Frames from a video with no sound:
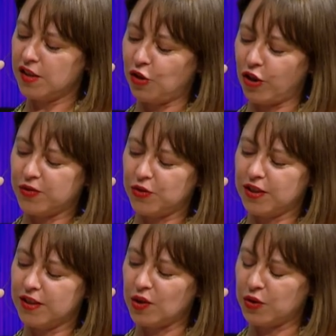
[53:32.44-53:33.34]
as an
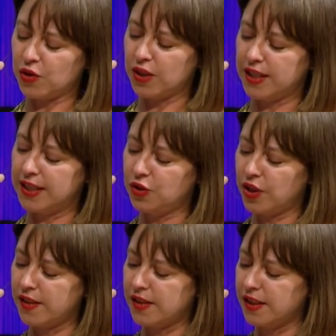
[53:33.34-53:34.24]
Austrian, it's also then
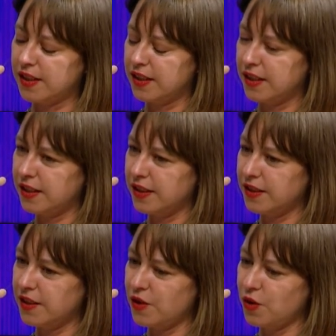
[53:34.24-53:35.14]
interesting
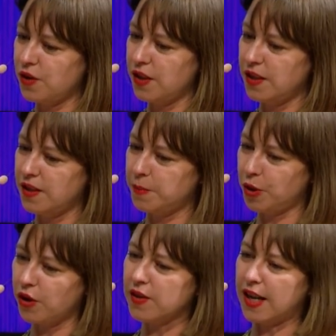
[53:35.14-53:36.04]
to see this
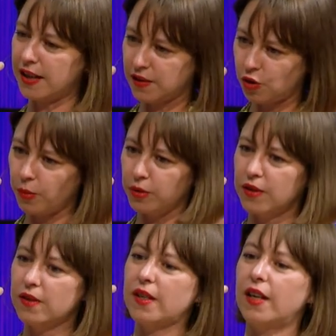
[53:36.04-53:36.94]
because
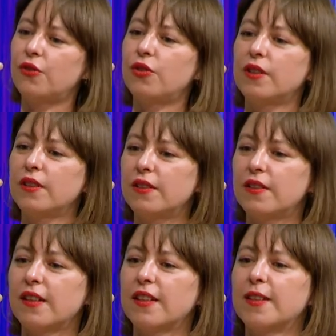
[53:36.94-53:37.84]
ex-communist
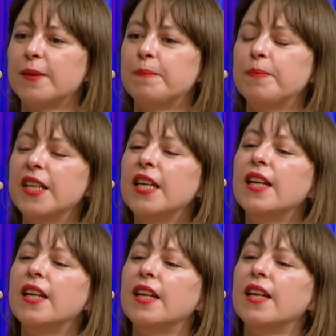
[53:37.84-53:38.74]
countries, um,
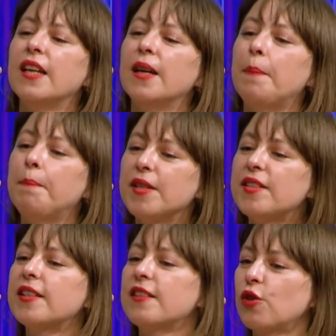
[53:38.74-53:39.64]

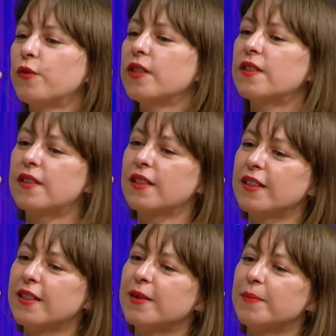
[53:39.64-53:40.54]
basically Soviet
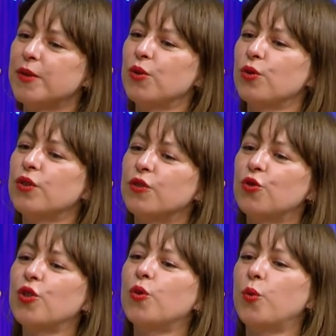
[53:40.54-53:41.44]
um, Union
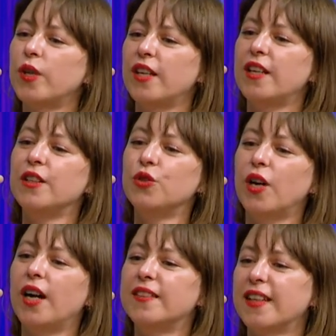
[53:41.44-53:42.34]
took away
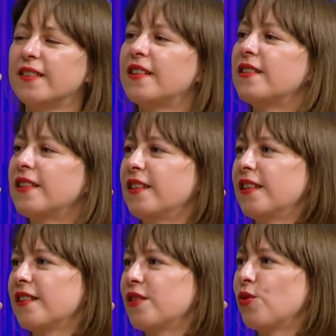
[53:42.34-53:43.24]
your
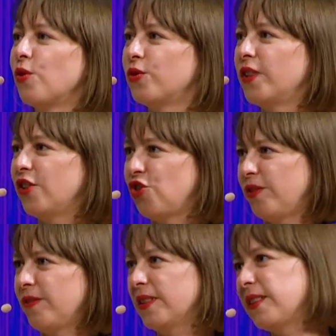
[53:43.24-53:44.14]
identity as your own
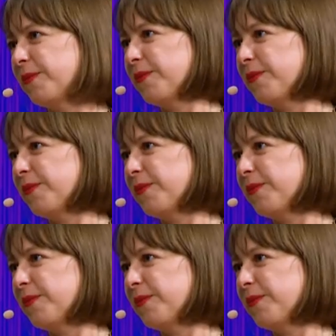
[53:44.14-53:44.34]
nation.